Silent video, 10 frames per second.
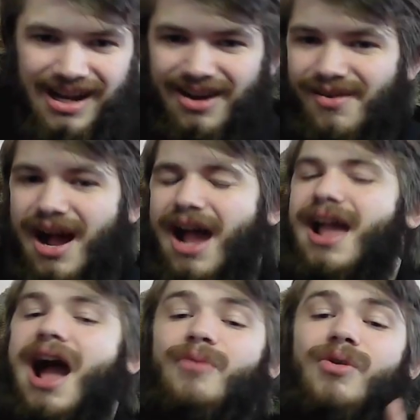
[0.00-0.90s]
Now,
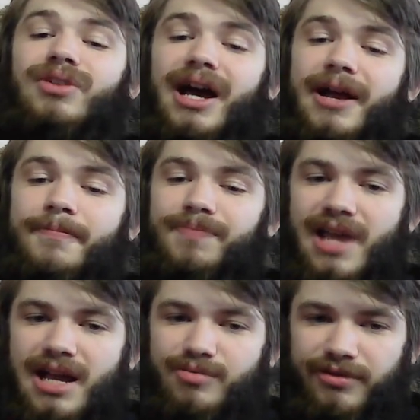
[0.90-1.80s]
I won't lie,
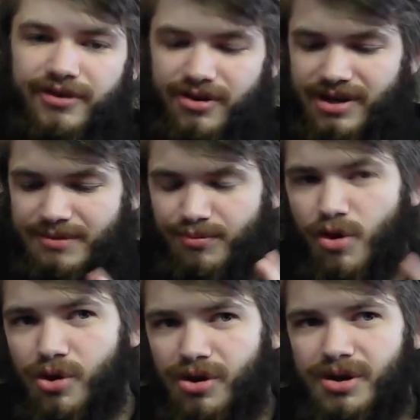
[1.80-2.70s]
I'd prefer it
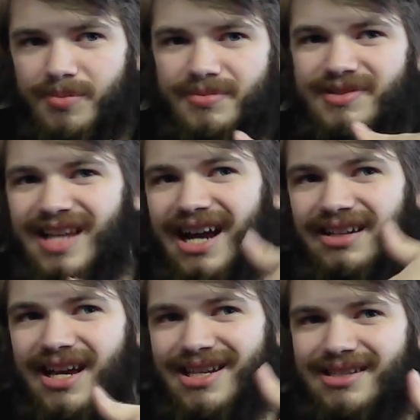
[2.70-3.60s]
more
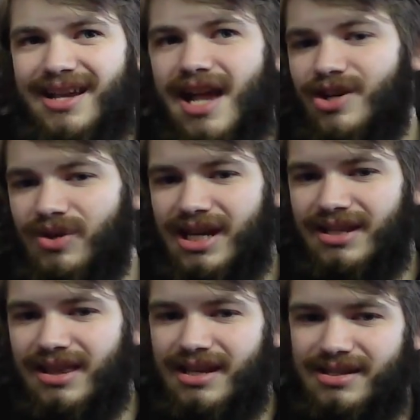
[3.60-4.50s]
stylized and unique
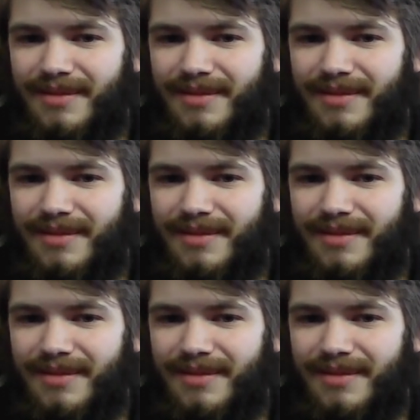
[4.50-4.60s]
than this.